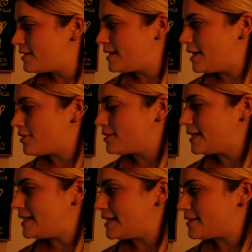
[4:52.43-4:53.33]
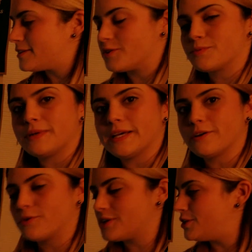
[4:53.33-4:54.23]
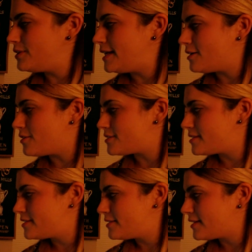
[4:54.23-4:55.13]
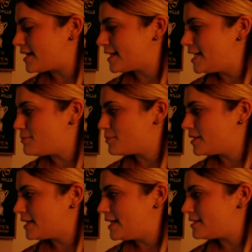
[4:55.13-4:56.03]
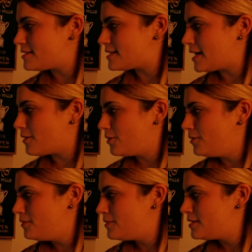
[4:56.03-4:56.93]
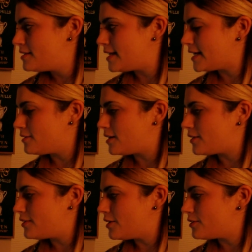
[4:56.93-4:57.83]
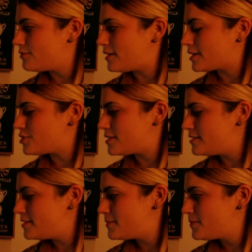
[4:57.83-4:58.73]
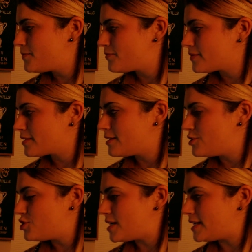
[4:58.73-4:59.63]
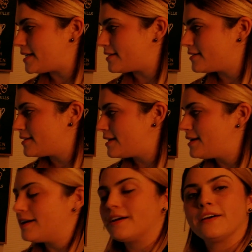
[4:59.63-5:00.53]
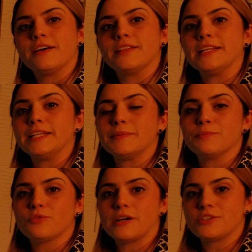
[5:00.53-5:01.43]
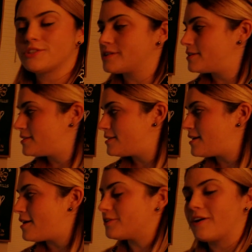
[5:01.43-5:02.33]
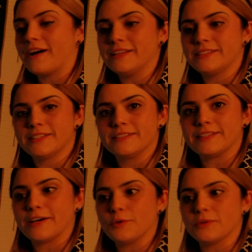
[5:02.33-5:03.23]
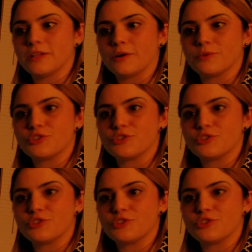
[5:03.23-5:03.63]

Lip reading: Ear cleaning. Those big old cute ears. Got to keep them clean and sterile. They get a lot of ear infections. Shedding. They need to be brushed a lot to help a lot with